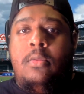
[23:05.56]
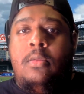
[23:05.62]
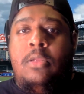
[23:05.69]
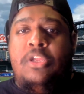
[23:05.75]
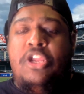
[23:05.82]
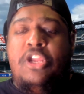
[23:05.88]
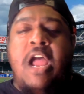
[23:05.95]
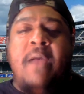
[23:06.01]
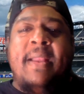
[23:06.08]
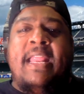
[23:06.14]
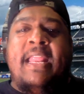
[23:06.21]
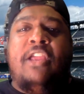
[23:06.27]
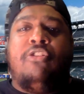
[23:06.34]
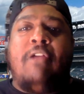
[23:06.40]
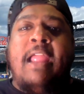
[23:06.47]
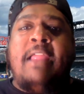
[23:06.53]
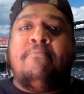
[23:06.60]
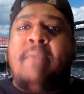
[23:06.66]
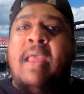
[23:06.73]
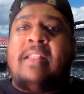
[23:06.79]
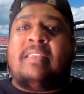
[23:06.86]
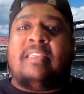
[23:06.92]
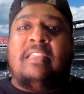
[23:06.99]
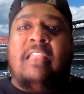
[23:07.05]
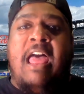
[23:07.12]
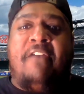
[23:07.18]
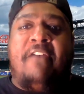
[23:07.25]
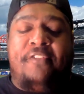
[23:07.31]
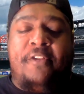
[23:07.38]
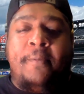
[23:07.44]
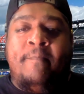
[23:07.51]
You know how many great Mets
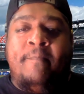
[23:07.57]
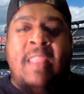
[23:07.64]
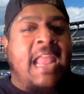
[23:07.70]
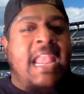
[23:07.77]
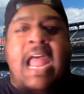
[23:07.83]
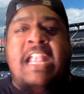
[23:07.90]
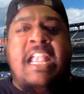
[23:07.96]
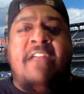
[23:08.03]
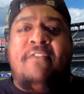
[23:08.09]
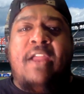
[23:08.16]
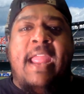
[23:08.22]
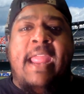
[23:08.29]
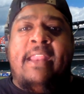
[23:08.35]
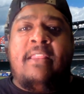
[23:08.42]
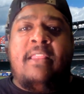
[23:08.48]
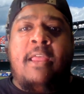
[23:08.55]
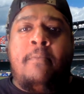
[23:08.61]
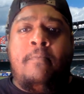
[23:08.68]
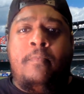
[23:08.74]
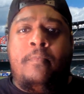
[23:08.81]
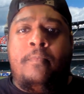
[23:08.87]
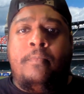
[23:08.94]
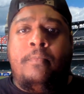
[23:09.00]
left and I never hated them?